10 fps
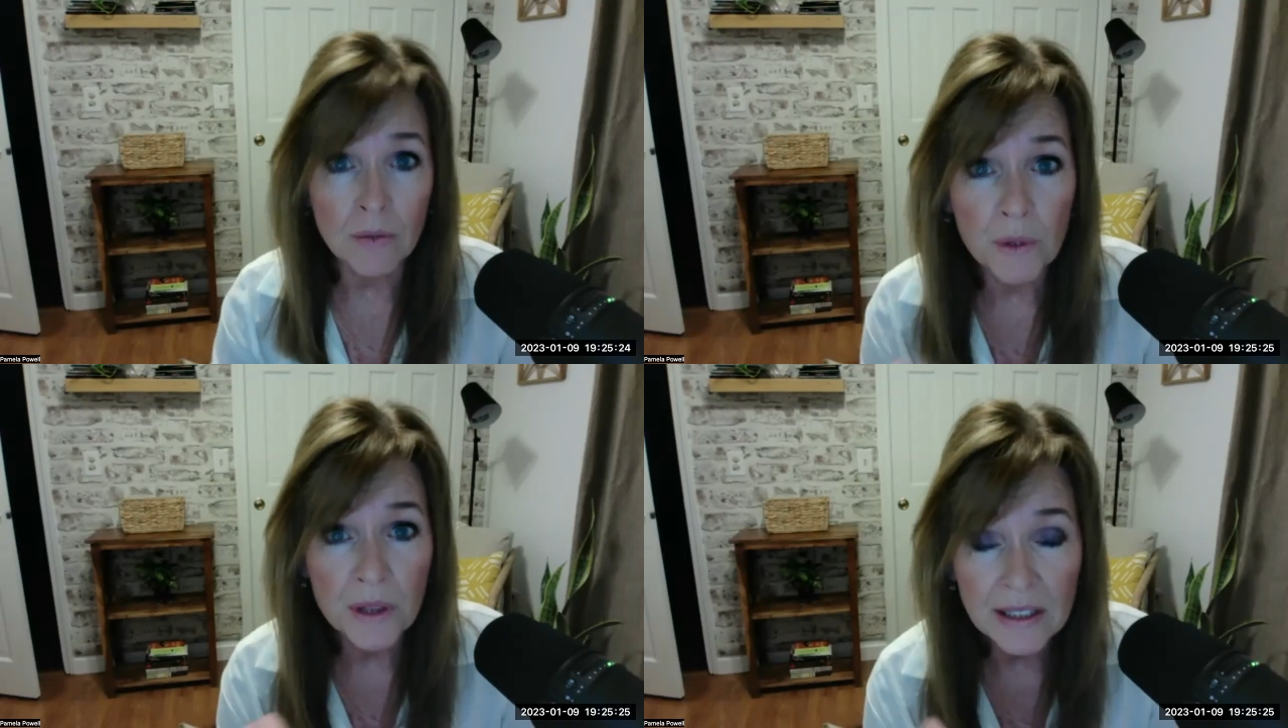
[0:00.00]

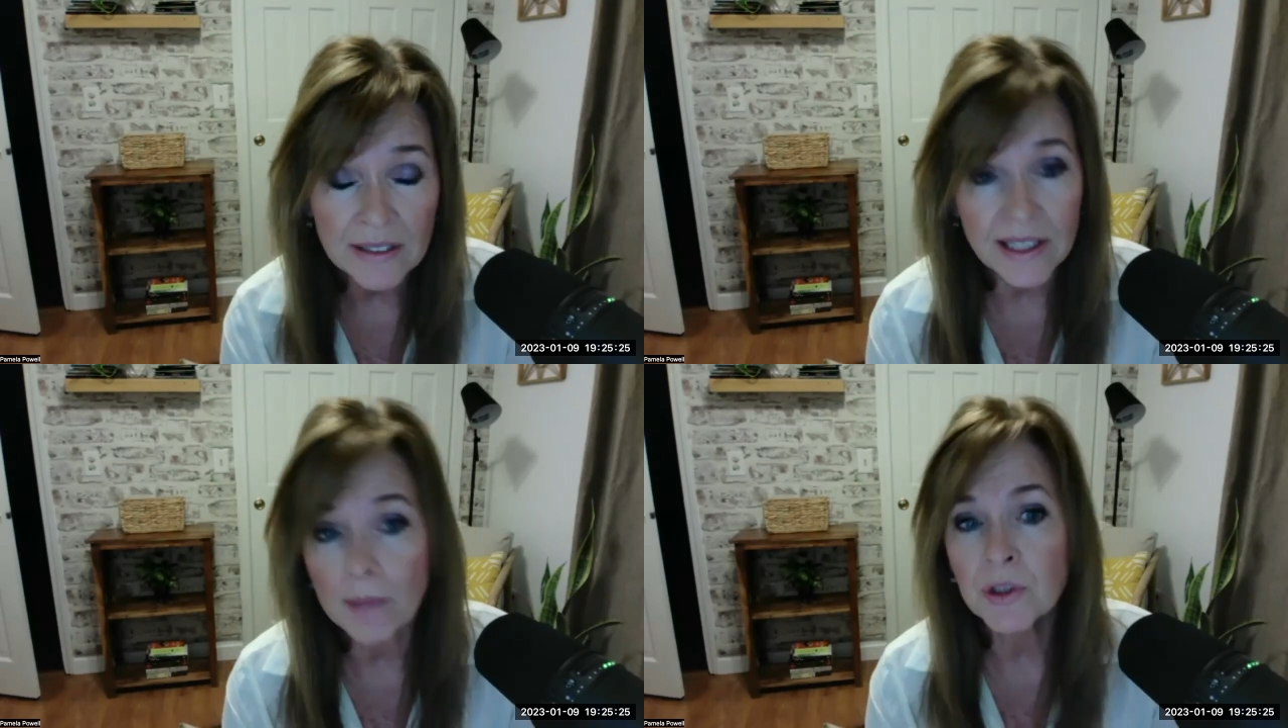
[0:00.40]
with the
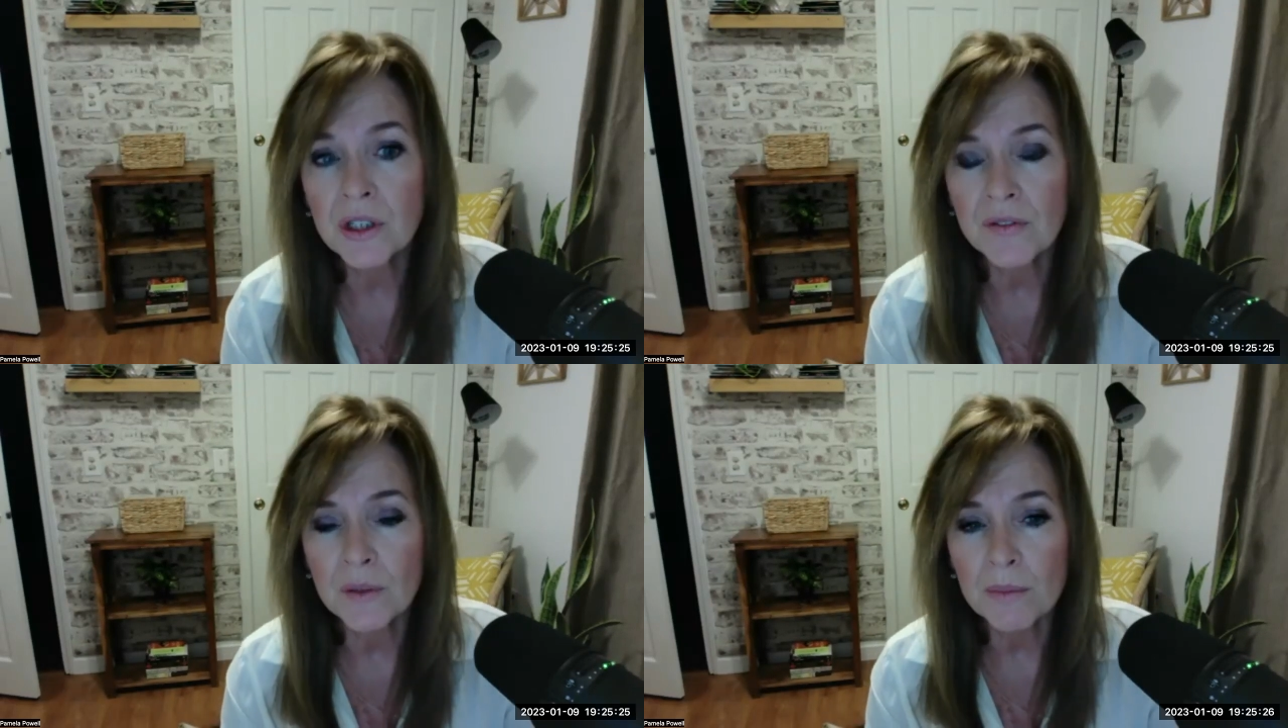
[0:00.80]
exception
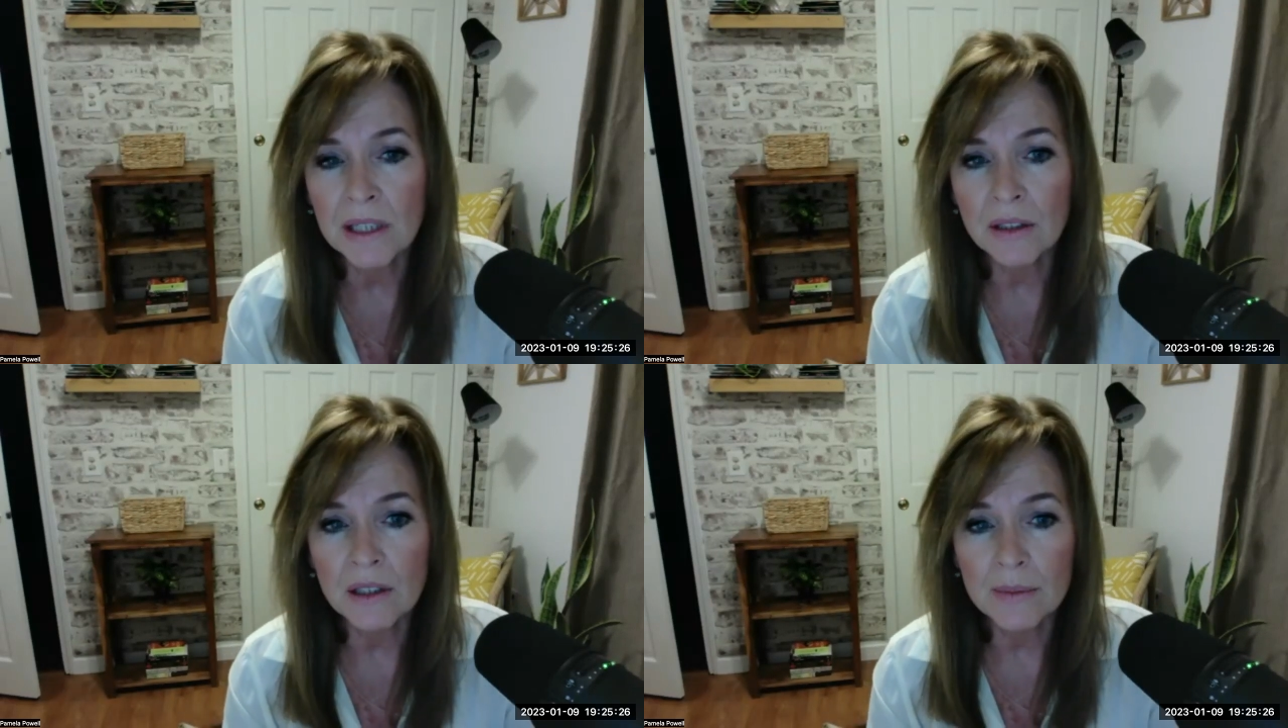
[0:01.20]
of it being
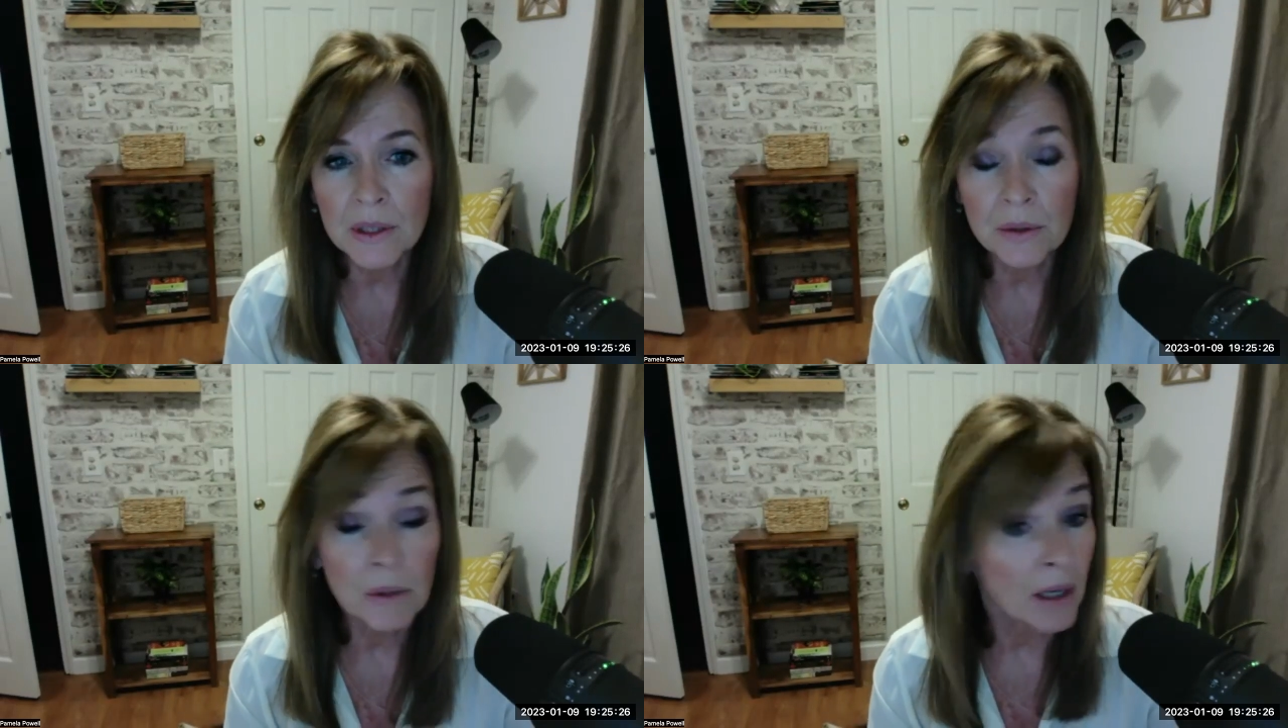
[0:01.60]
a little bit
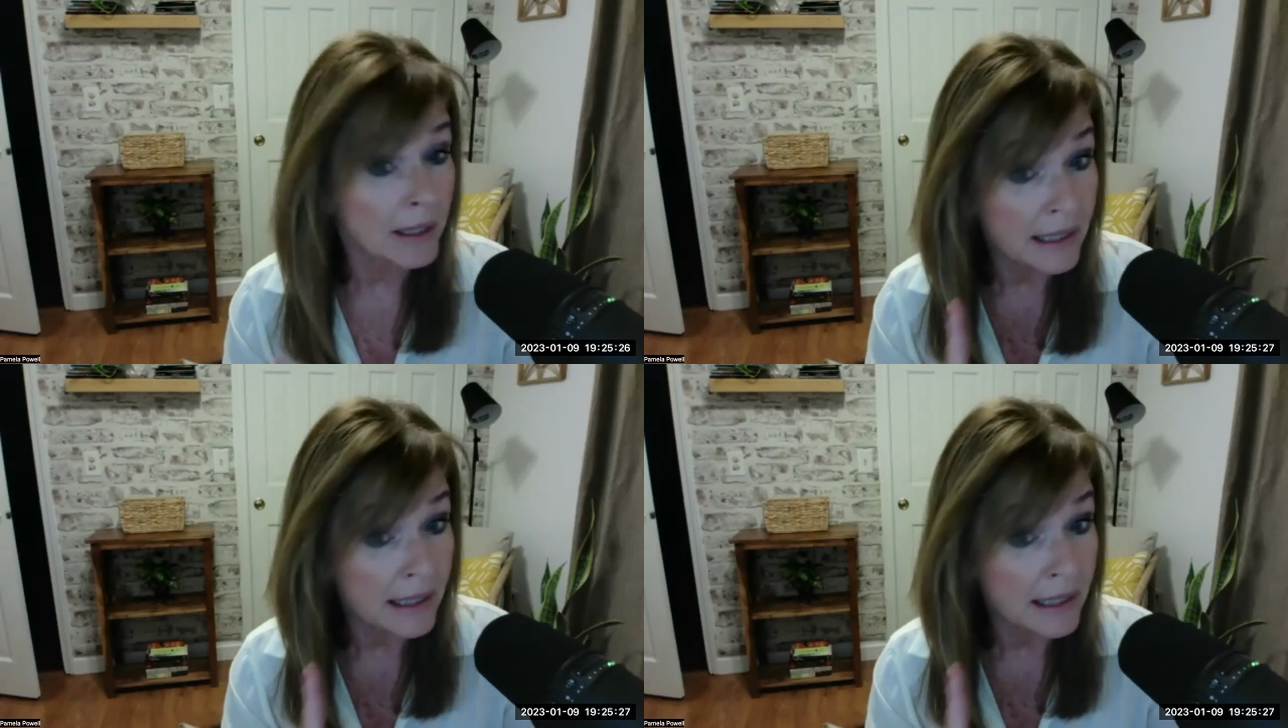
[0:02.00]
too long.